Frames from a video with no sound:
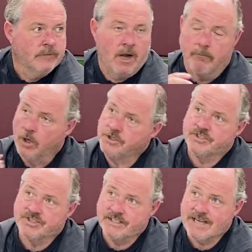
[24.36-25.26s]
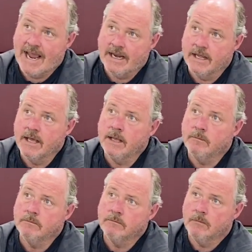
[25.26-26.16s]
an emergency tight
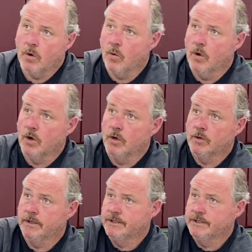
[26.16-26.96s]
end, or